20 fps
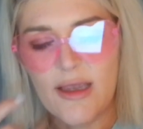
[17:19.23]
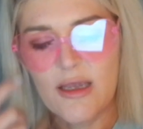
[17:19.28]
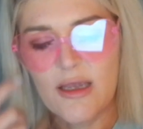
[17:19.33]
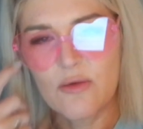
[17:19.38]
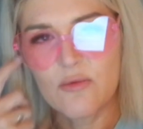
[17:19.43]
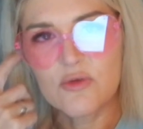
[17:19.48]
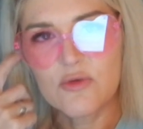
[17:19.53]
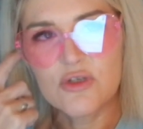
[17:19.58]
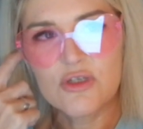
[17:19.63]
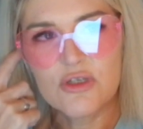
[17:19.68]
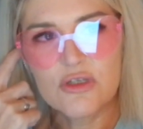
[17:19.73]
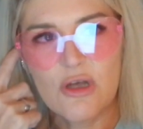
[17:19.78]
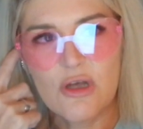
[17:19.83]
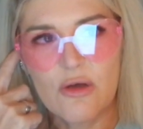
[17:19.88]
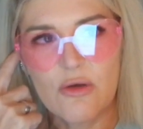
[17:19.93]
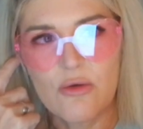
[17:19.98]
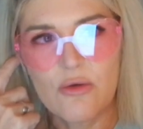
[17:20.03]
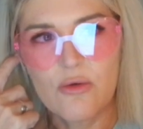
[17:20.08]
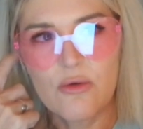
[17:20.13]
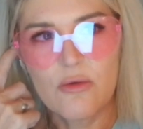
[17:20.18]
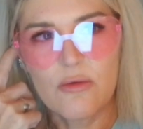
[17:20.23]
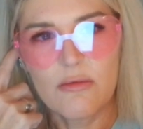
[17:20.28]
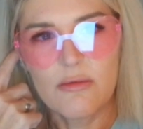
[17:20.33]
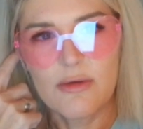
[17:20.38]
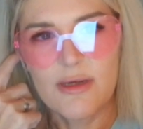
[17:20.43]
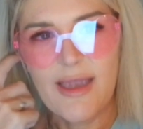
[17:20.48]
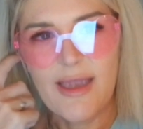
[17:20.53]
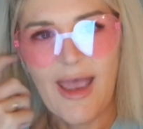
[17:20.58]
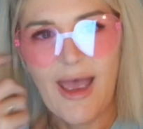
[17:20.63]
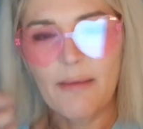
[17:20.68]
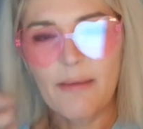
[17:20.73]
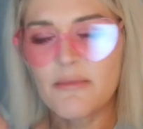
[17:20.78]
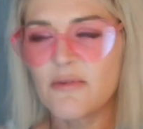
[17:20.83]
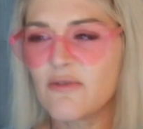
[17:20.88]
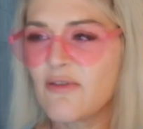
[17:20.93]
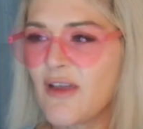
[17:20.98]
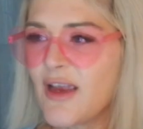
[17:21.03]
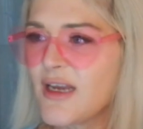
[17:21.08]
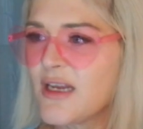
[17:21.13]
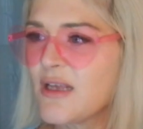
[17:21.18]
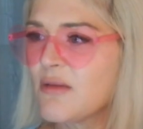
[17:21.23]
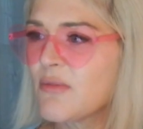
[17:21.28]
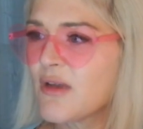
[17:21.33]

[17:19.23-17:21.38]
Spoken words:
it was so captivating,